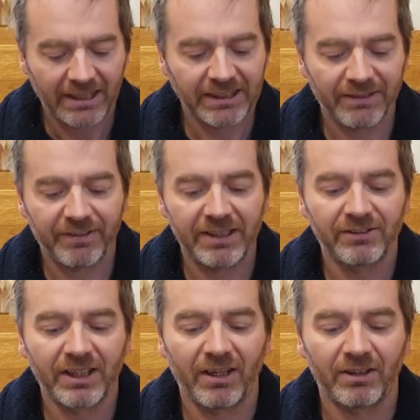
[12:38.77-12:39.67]
And you have
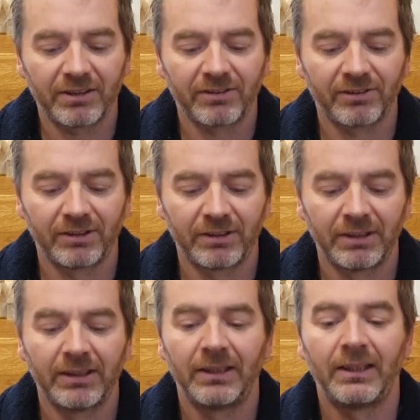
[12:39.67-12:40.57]
these cards,
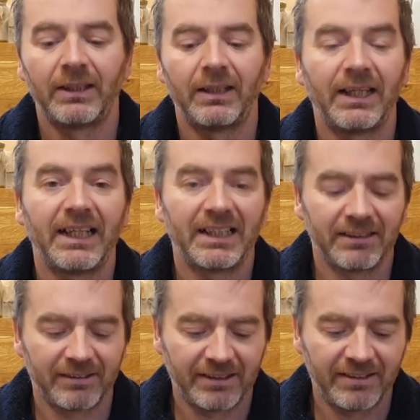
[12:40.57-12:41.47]

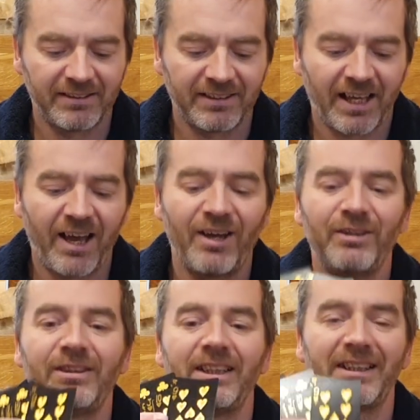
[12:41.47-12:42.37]
and this is the
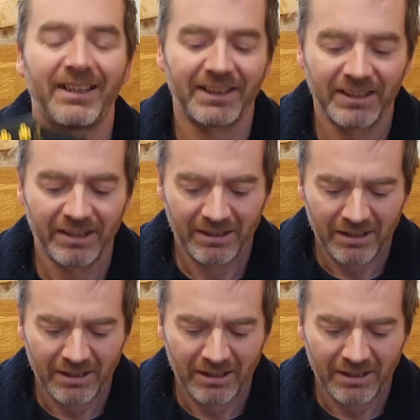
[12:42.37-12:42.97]
only thing.